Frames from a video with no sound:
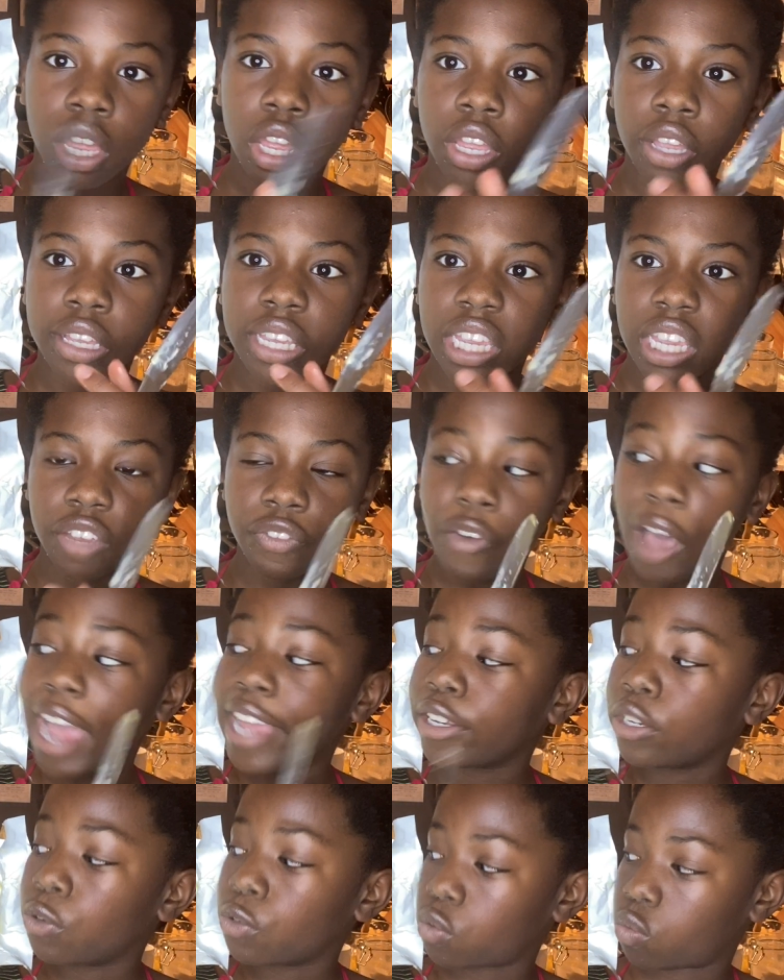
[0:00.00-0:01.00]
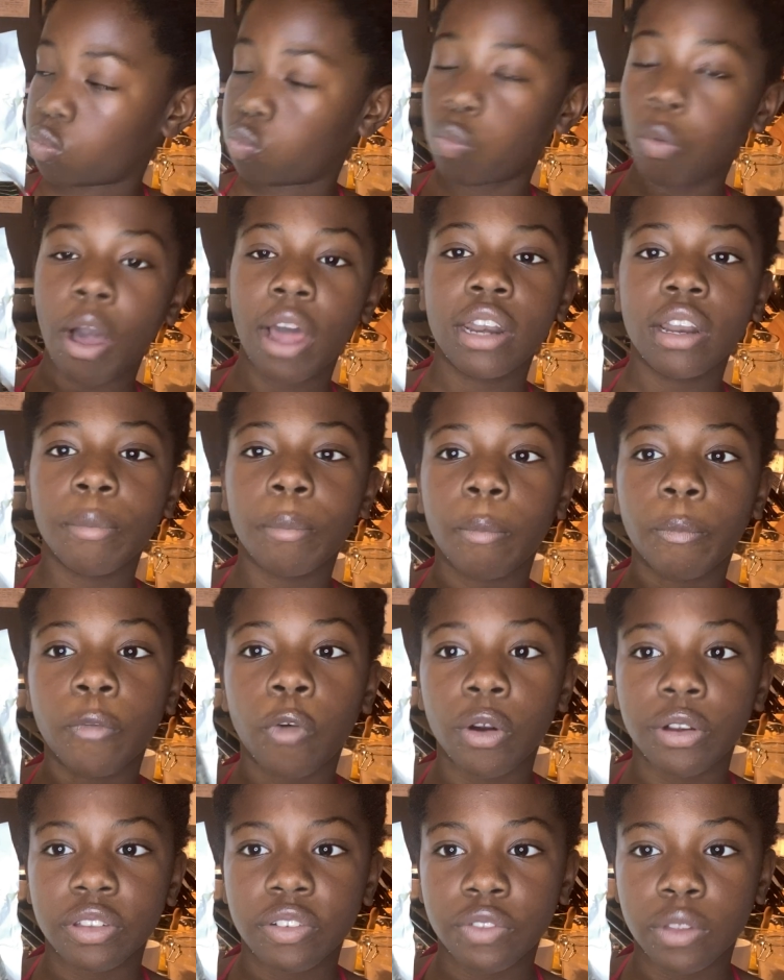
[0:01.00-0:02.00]
If I used 1/4
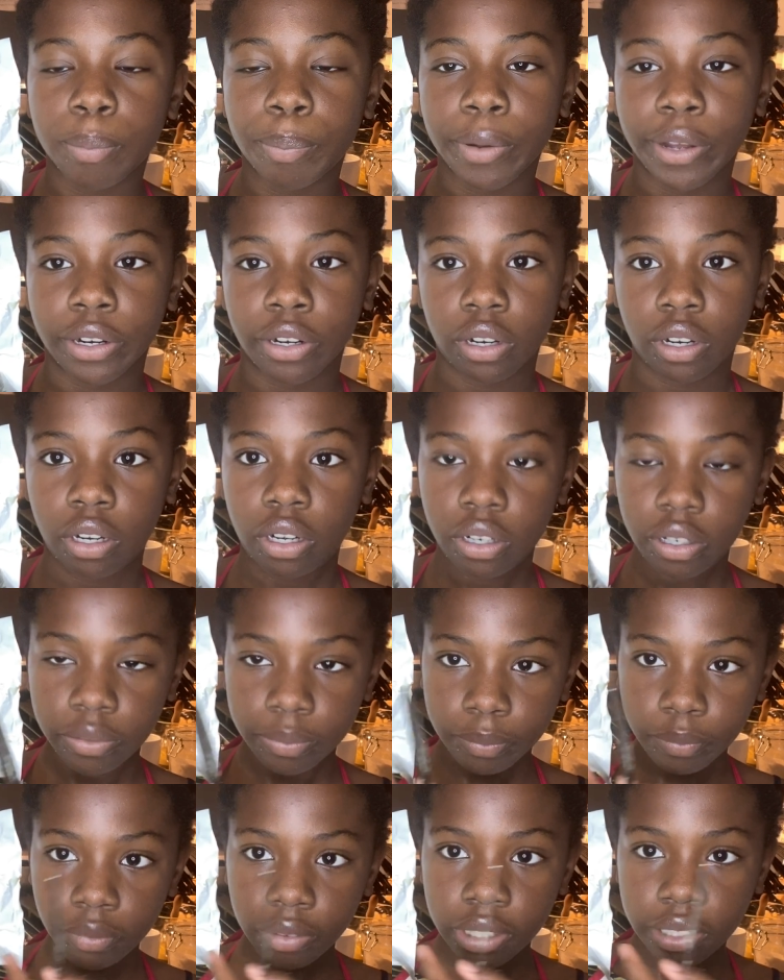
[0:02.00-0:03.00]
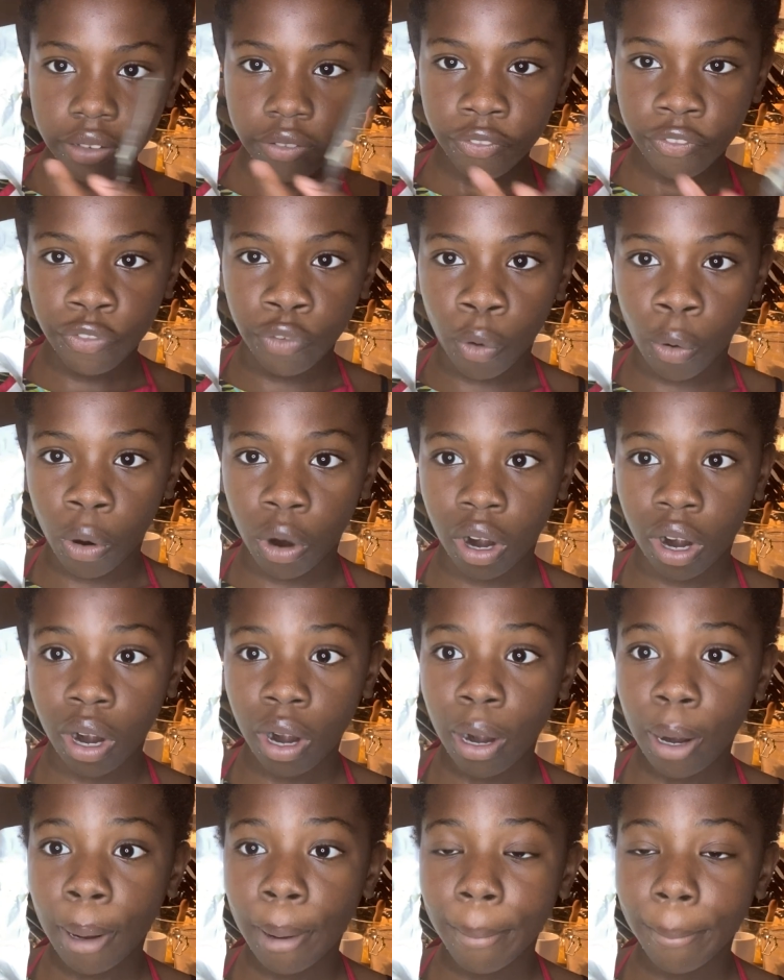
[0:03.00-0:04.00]
of the butter for
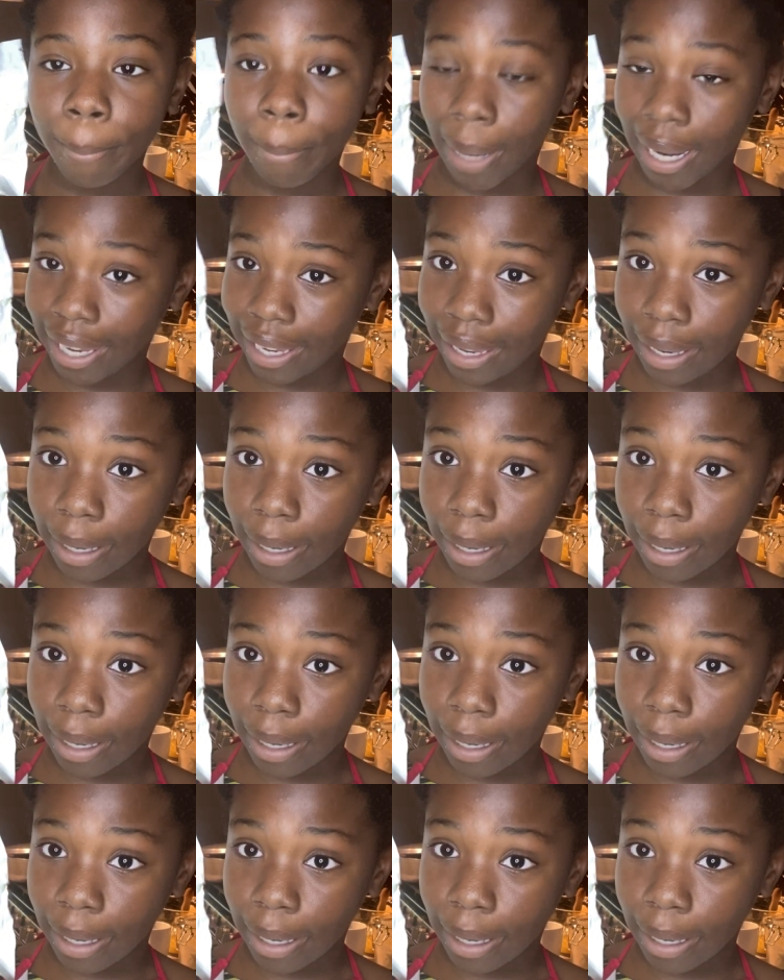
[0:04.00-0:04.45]
my